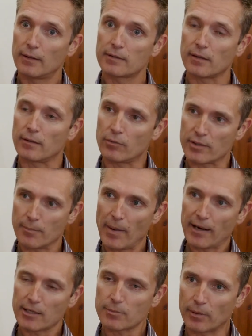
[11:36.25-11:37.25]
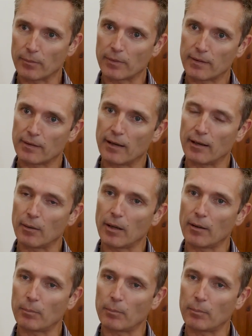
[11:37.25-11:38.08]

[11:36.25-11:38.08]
So there was a management uh,